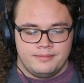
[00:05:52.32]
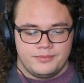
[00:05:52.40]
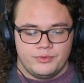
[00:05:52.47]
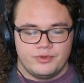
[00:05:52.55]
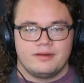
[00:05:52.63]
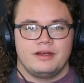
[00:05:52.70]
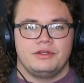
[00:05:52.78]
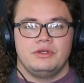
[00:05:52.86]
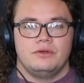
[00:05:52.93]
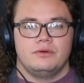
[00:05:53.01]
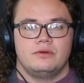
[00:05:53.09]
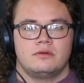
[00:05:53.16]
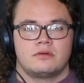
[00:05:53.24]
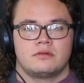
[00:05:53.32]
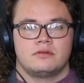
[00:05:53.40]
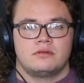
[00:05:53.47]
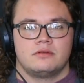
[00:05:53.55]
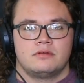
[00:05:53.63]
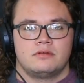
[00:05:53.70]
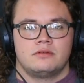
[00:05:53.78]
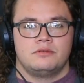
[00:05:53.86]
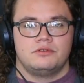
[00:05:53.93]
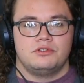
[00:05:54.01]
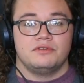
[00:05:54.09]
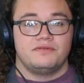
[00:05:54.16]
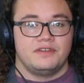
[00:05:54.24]
But what about you?
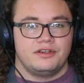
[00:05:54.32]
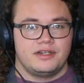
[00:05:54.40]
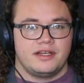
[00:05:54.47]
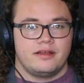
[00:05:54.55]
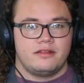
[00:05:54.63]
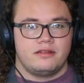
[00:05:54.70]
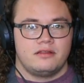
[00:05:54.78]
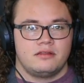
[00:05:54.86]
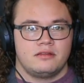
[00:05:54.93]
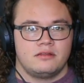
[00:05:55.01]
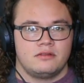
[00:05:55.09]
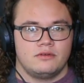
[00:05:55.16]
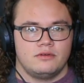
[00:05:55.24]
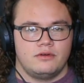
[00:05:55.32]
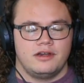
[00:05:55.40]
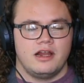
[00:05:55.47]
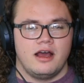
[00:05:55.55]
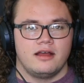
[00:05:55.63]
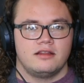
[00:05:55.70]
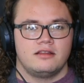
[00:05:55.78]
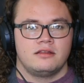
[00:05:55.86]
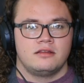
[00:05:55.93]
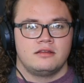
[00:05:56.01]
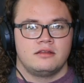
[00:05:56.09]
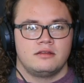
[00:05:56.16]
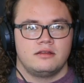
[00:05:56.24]
Do you fear death? Why not?
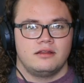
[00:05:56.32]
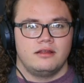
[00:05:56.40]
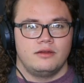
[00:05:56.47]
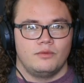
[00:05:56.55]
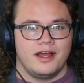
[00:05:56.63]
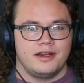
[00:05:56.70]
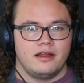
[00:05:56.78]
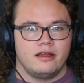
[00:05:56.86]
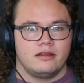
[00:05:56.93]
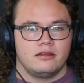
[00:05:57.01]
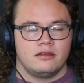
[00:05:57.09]
And why not?